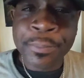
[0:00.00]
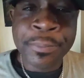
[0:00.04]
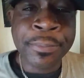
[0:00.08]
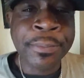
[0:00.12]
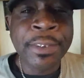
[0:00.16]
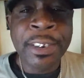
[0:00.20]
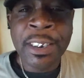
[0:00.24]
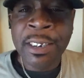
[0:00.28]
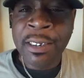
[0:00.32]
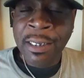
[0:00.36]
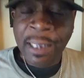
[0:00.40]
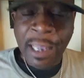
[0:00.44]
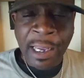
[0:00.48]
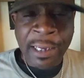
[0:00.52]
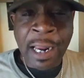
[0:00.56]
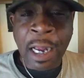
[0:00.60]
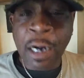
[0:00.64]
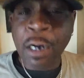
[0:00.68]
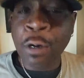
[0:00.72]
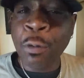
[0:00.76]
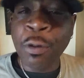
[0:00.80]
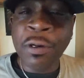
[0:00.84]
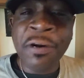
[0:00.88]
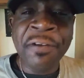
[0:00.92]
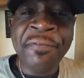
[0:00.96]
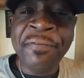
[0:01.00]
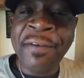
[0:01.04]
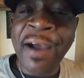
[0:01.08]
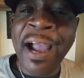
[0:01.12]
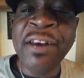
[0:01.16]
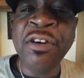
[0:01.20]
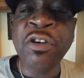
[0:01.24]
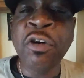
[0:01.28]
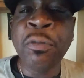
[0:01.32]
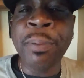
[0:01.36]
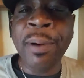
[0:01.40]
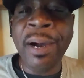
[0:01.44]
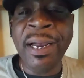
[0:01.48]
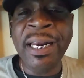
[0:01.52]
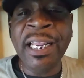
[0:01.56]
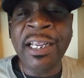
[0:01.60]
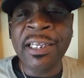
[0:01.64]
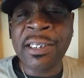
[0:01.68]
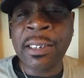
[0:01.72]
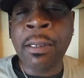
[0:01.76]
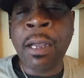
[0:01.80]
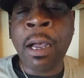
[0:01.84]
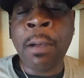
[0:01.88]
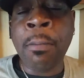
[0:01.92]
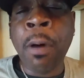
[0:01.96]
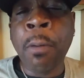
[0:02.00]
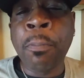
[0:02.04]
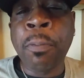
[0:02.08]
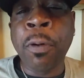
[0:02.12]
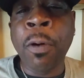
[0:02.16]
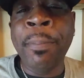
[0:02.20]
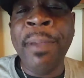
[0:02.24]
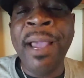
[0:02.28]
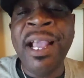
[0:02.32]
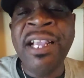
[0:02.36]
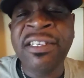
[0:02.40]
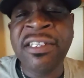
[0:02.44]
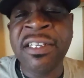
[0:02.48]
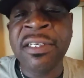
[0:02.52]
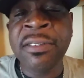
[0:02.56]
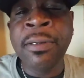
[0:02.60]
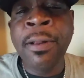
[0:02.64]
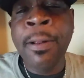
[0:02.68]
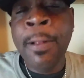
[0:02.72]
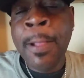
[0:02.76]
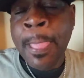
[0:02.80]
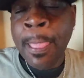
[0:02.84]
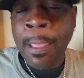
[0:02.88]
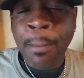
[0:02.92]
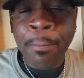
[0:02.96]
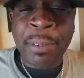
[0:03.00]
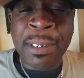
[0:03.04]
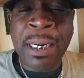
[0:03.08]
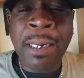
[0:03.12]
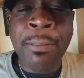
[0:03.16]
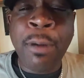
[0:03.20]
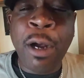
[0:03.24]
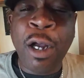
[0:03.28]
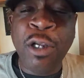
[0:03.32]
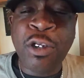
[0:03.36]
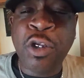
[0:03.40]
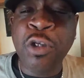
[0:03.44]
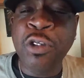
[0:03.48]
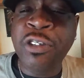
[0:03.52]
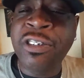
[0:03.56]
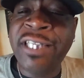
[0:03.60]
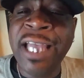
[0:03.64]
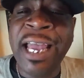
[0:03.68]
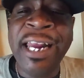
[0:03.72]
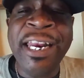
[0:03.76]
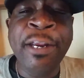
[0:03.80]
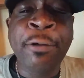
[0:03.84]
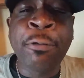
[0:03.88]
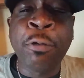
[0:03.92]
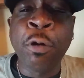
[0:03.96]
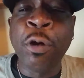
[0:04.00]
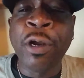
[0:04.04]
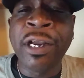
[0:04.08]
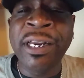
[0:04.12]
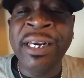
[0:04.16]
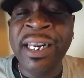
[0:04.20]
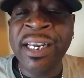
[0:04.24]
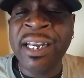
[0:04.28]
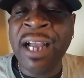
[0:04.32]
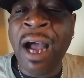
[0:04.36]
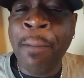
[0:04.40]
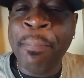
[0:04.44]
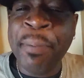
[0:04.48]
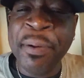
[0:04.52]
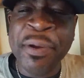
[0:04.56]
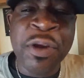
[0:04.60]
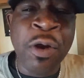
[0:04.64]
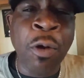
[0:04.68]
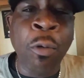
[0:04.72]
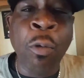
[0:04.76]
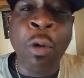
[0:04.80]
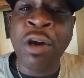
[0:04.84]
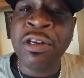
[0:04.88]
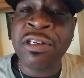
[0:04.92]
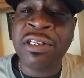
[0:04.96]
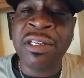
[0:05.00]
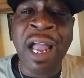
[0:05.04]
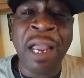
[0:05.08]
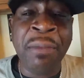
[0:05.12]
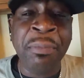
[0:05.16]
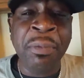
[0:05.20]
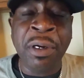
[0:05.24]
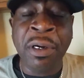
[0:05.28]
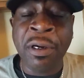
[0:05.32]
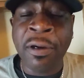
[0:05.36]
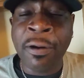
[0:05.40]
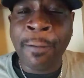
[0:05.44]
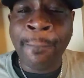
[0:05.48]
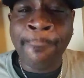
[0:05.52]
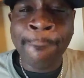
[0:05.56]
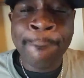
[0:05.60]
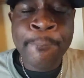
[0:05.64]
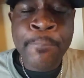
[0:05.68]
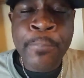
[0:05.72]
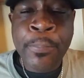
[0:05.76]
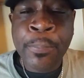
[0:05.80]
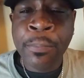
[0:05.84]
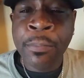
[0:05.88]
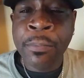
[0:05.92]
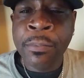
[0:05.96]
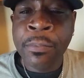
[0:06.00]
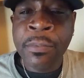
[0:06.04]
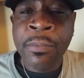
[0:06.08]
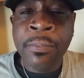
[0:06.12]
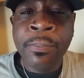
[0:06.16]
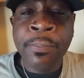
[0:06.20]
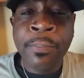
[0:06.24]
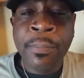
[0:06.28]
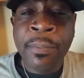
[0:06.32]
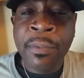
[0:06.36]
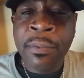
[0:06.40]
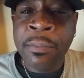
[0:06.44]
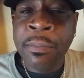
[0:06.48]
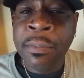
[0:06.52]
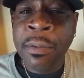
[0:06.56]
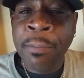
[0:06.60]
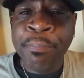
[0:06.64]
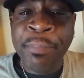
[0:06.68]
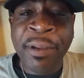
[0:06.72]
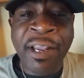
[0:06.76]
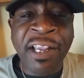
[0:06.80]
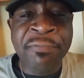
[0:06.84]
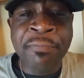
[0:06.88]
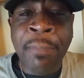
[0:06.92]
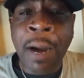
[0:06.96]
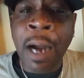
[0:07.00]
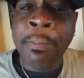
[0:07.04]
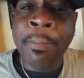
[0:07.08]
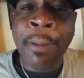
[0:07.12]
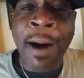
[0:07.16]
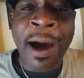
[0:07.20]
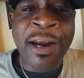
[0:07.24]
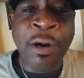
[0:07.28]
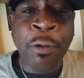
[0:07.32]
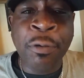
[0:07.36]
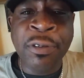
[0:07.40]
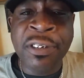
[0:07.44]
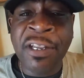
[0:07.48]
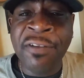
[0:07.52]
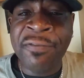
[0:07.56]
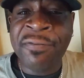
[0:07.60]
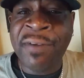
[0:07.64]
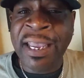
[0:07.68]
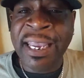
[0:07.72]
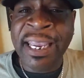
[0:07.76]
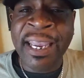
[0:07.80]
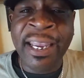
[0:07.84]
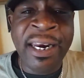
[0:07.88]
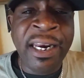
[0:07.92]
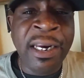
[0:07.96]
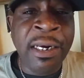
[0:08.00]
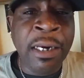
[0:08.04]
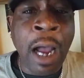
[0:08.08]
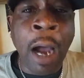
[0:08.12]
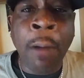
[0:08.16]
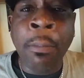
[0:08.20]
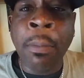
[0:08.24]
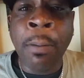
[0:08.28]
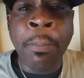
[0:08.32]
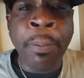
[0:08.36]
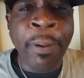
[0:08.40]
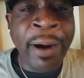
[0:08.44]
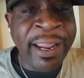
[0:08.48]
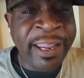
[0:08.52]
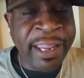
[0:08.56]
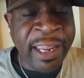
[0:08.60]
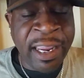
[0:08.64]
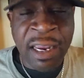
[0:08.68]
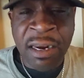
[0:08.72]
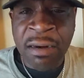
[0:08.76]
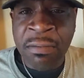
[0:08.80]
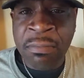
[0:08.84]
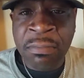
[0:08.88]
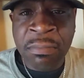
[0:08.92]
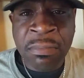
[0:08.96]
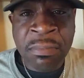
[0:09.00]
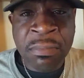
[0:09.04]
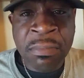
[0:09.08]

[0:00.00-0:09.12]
And I don't want to fight nobody because I'm on probation. But I'm also Cedric Kruger, nigga. I'll be your worst nightmare. Because my motto is if I hit it, I'm going to break it.